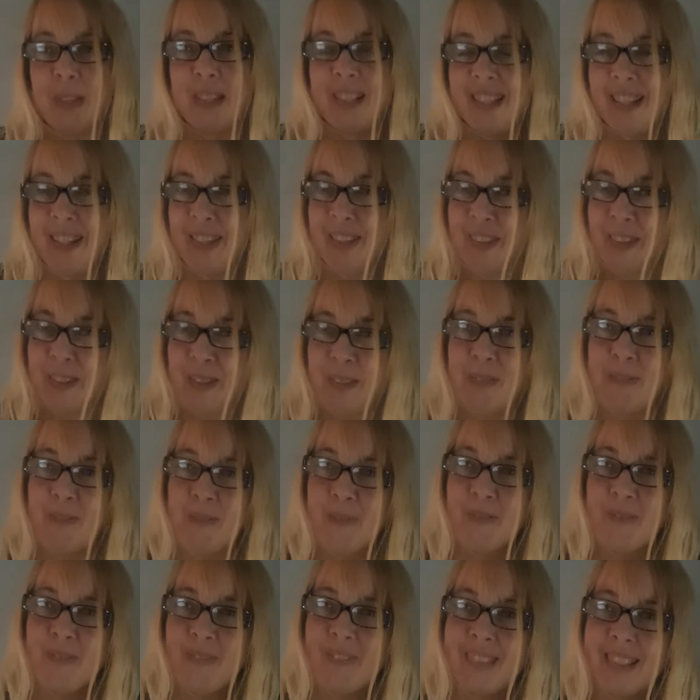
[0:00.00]
together.
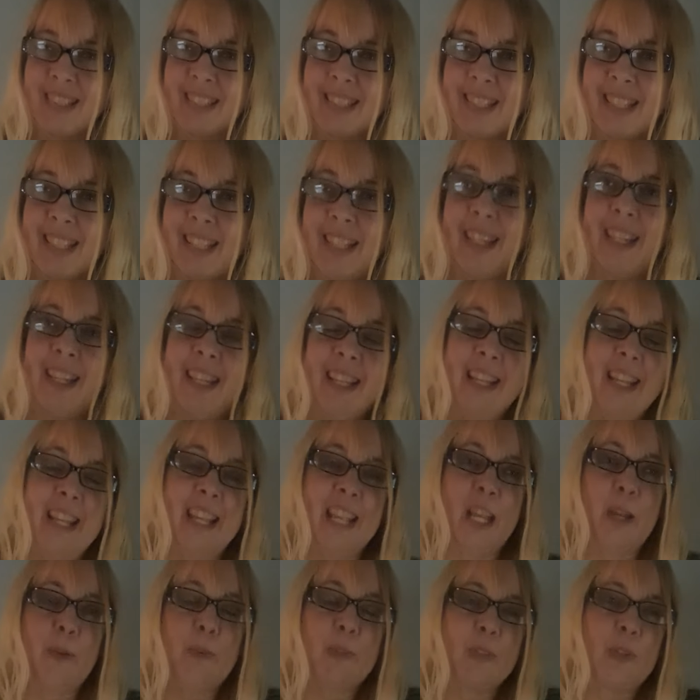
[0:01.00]

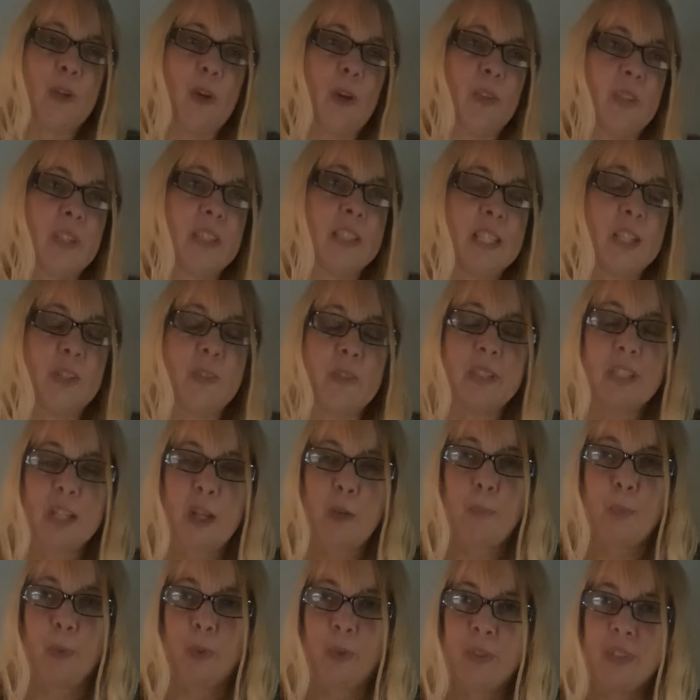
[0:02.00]
It was called The Secret
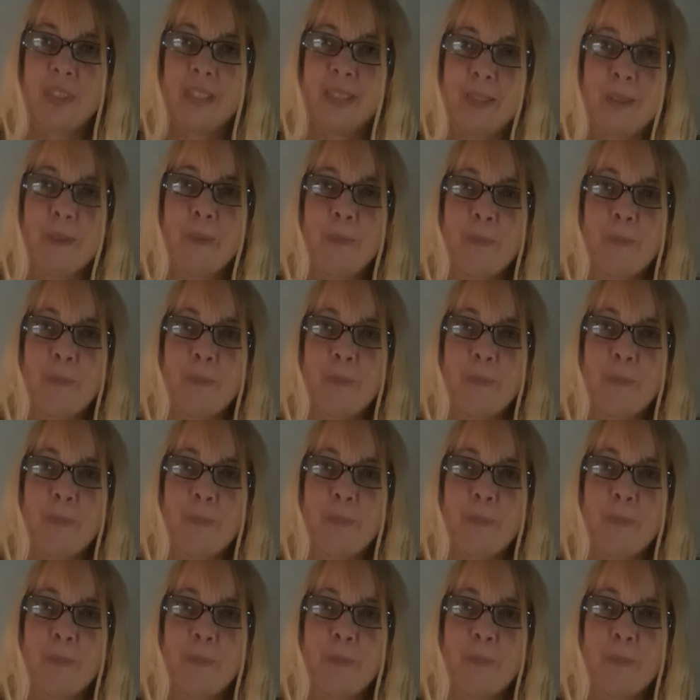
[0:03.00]
Temples.